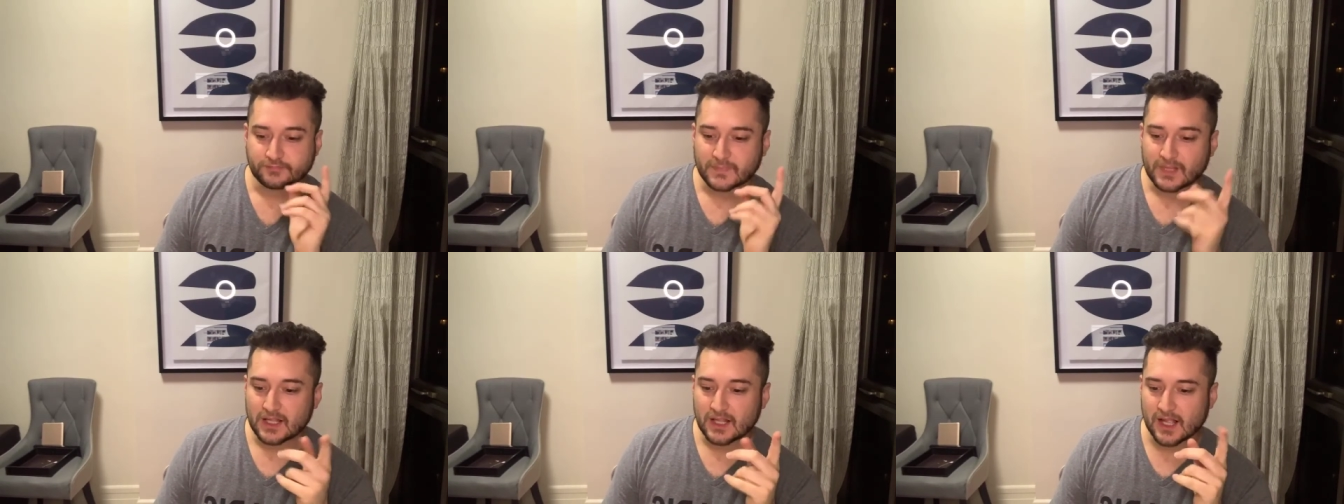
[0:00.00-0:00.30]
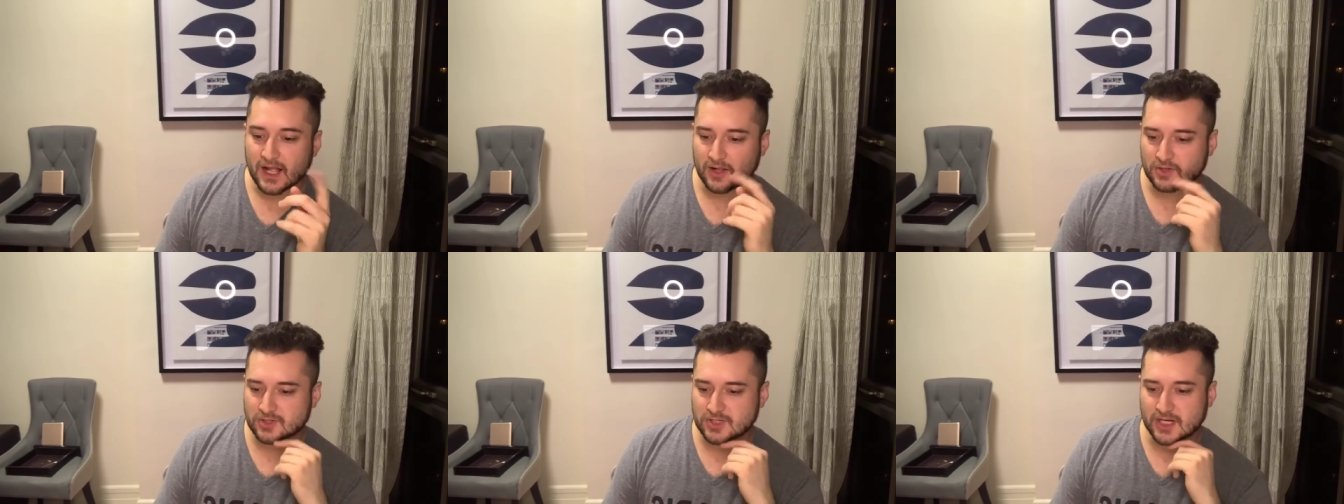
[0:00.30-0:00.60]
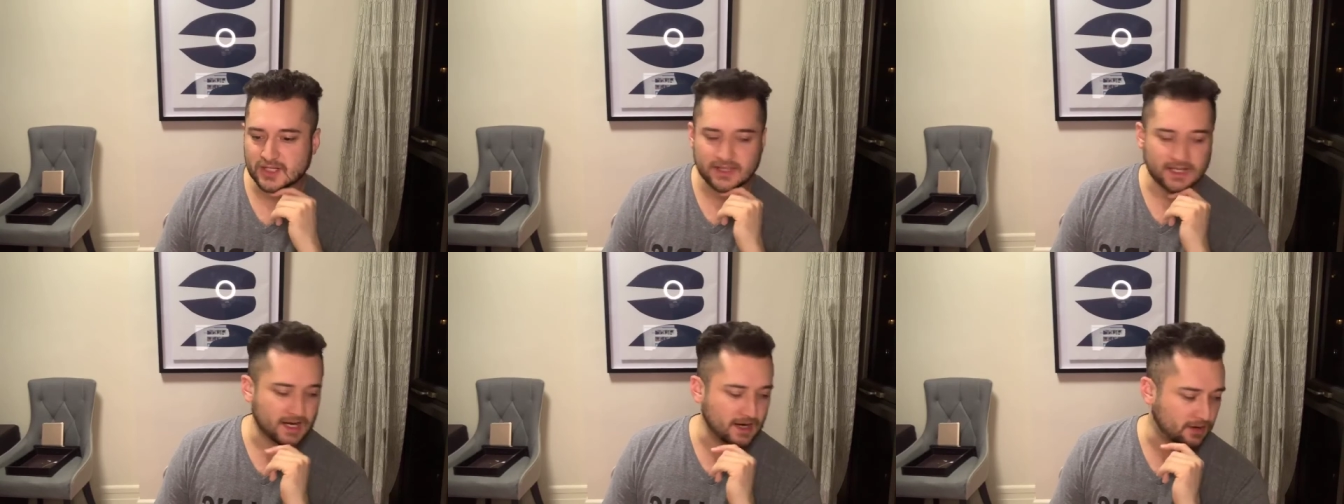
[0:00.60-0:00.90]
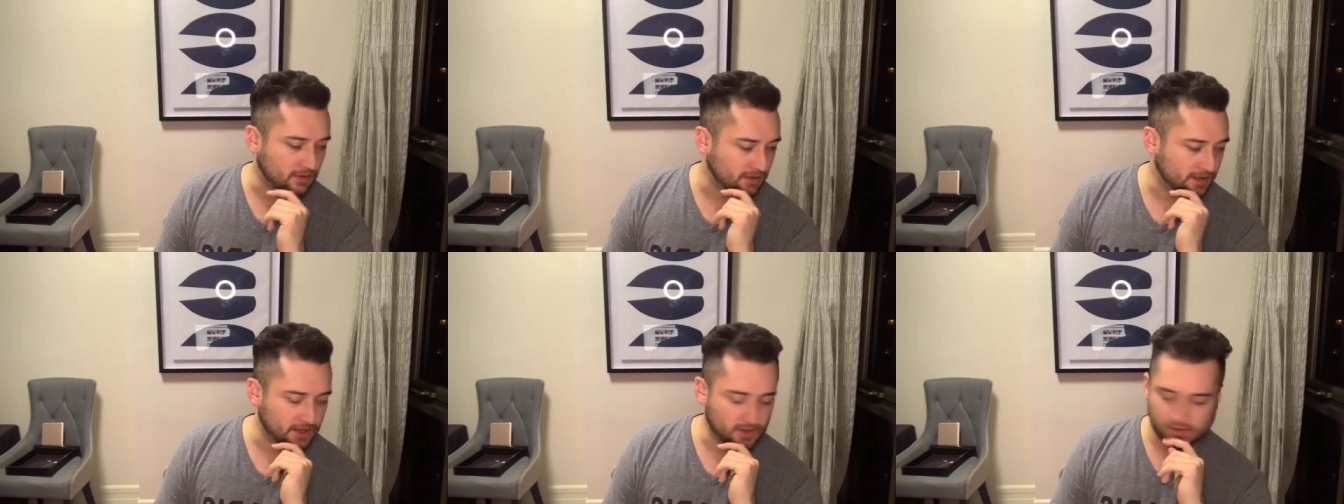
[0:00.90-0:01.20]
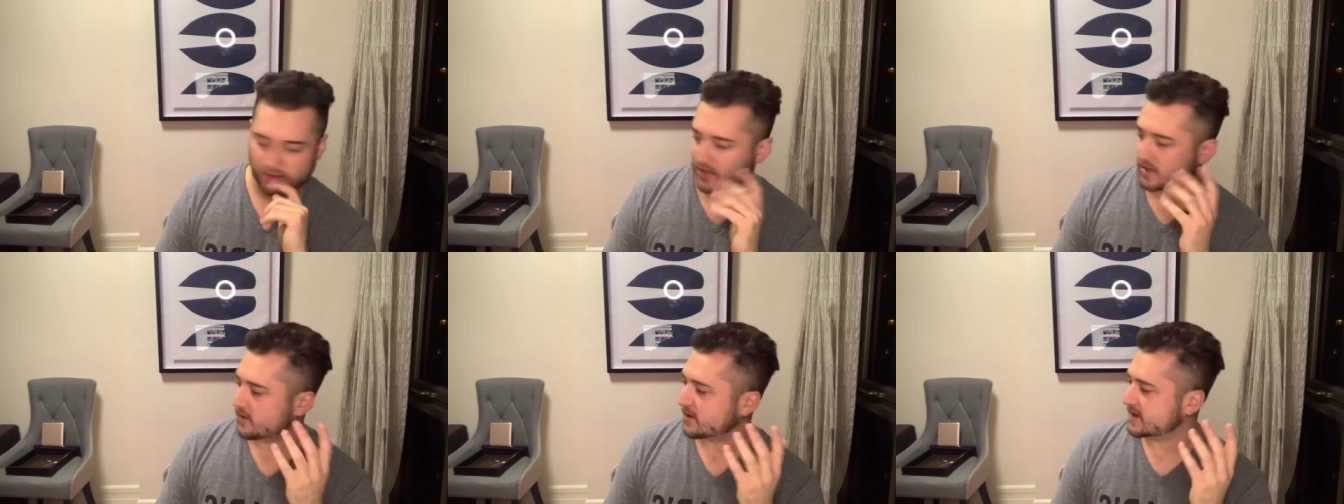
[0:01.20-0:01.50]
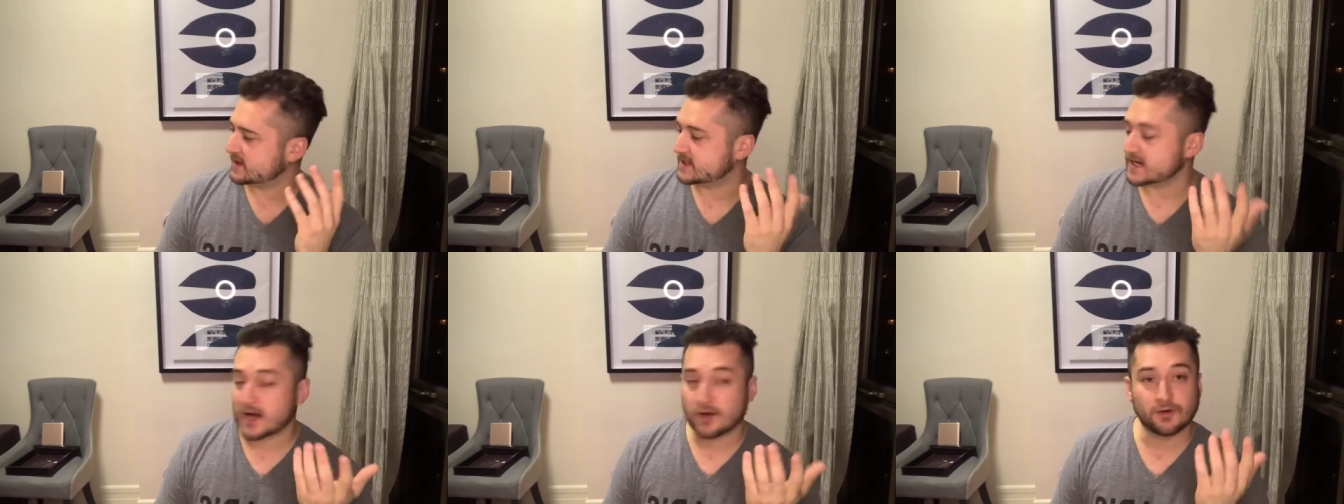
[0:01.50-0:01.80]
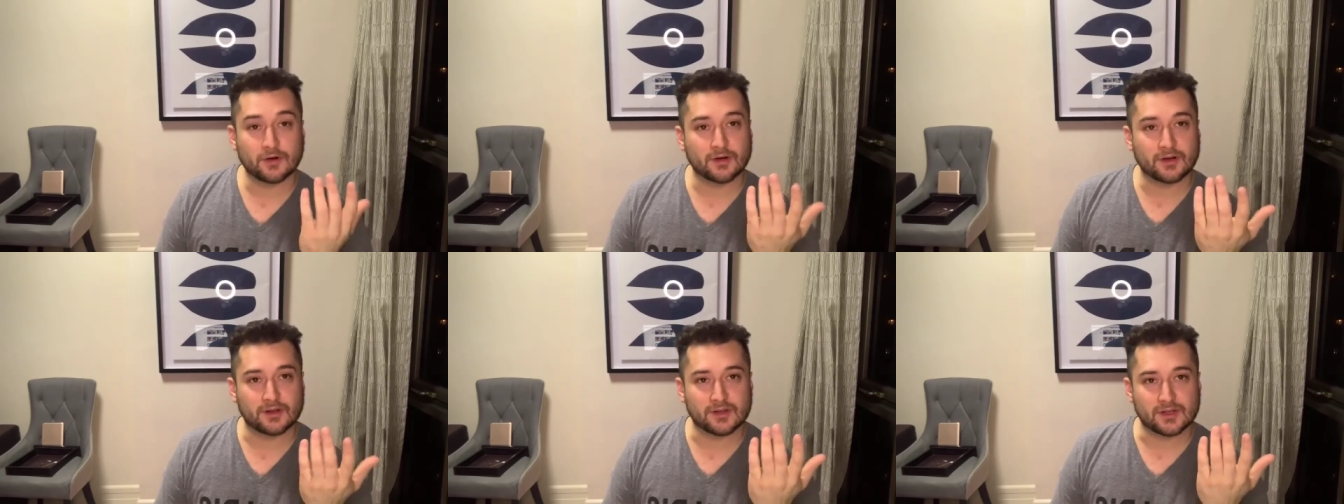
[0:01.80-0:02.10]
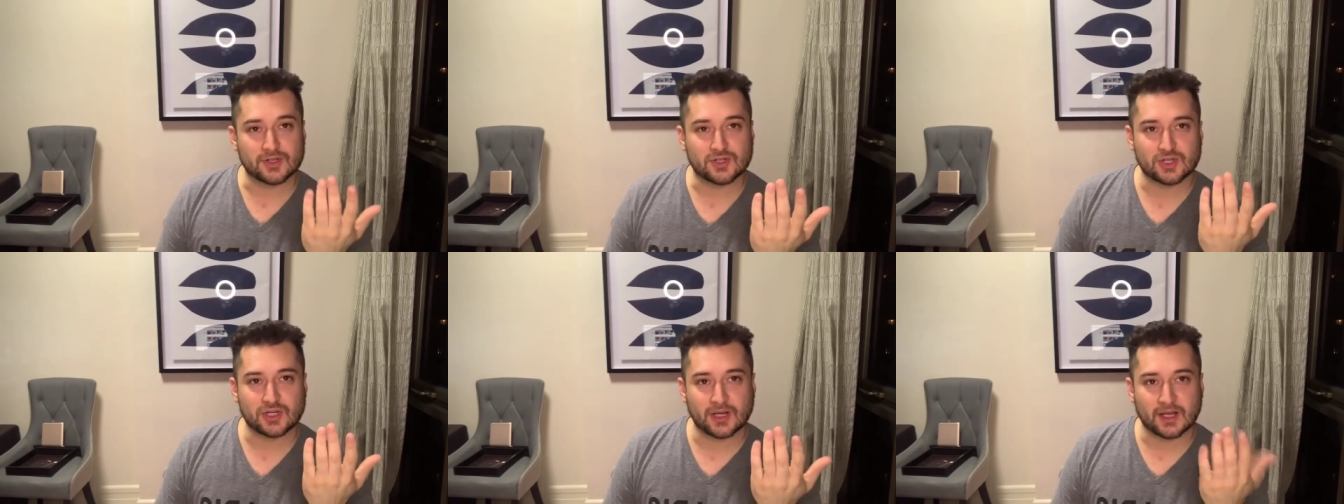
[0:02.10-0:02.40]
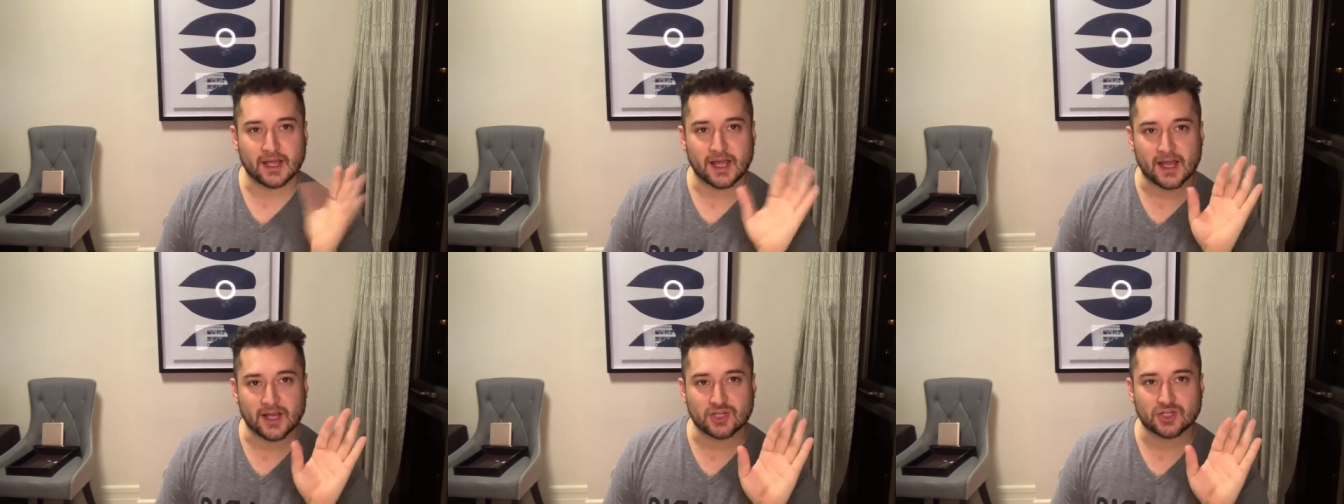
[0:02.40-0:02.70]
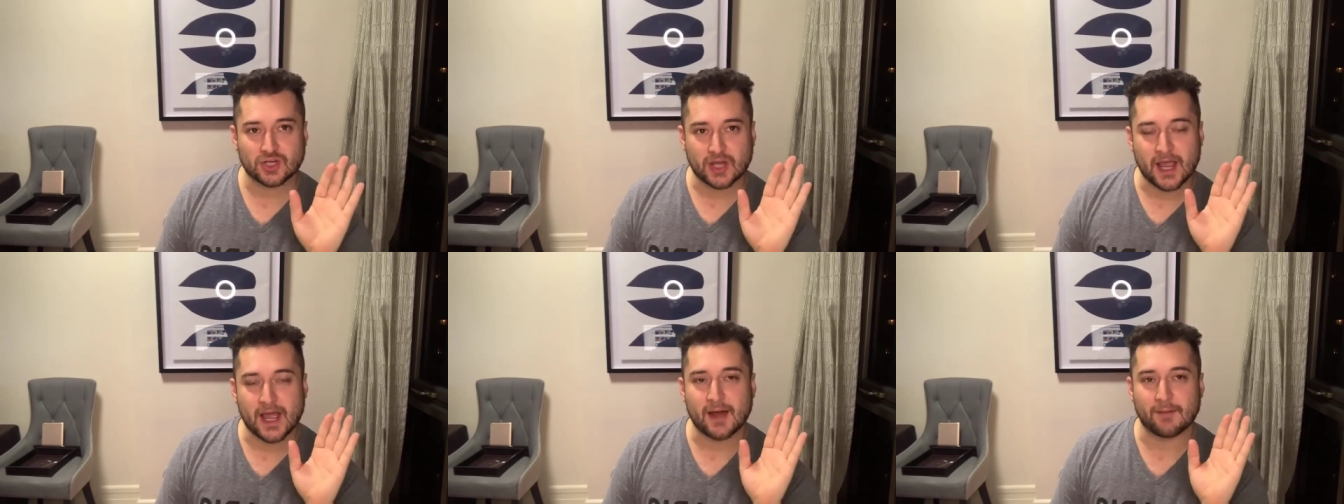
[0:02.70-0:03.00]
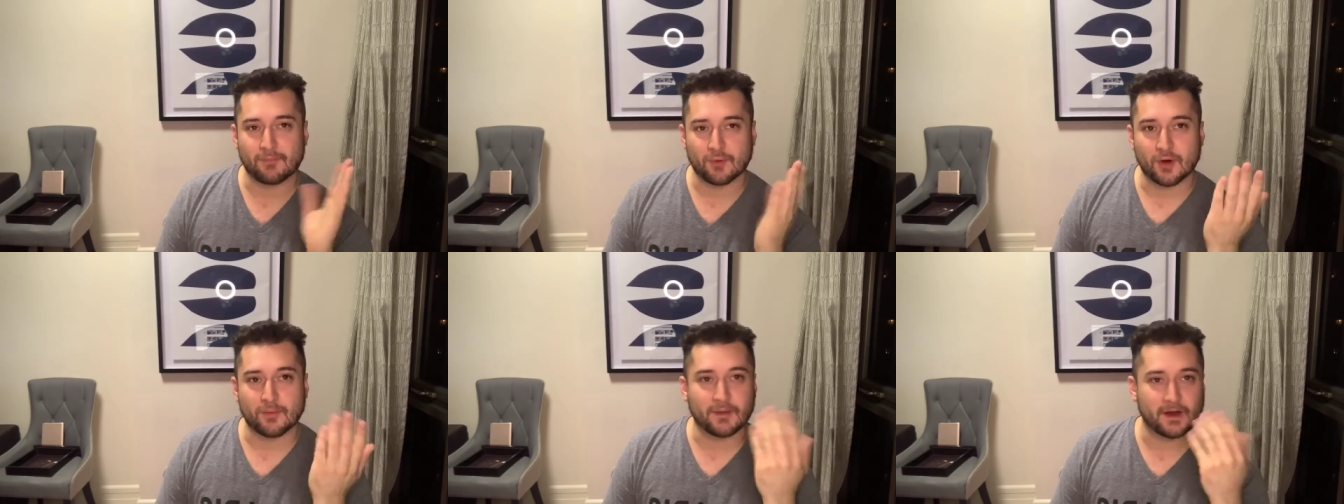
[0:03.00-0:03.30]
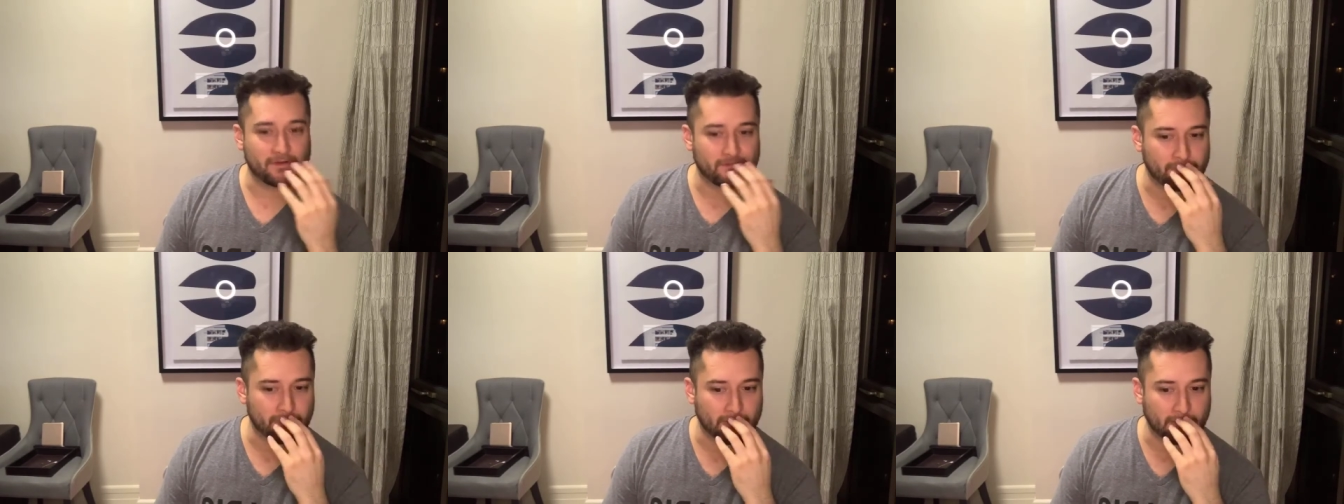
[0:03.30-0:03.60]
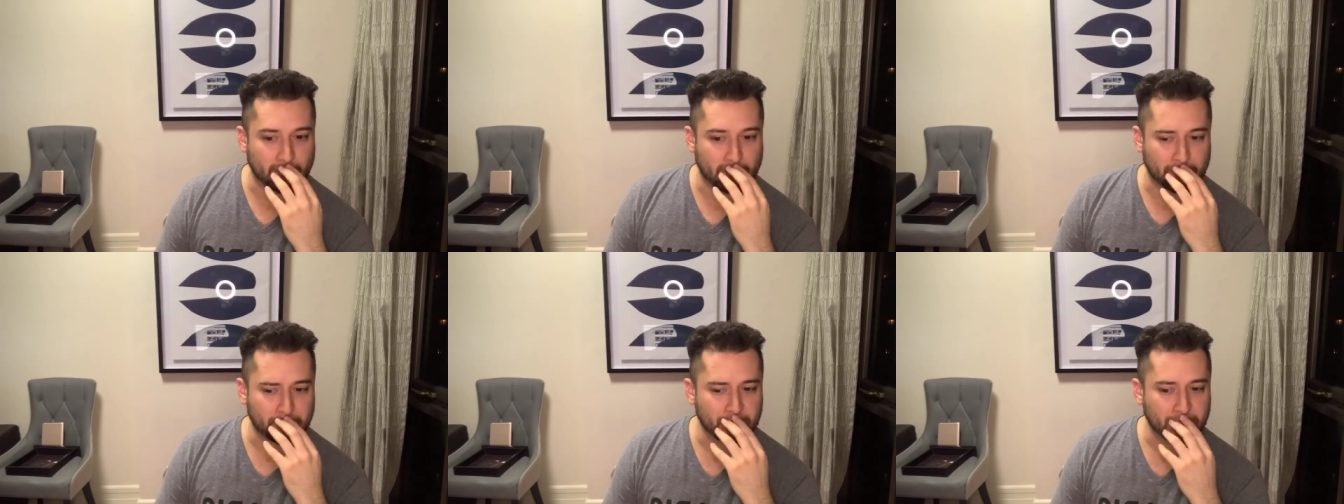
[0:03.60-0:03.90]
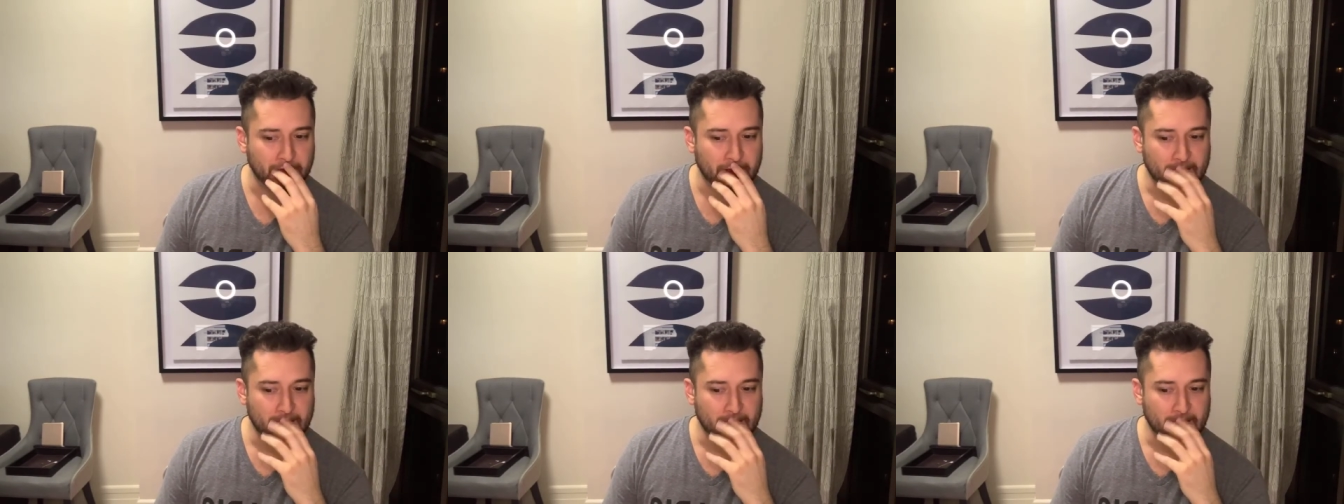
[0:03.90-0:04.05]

I'll check that out later. You know, I downloaded the Gcash app on my phone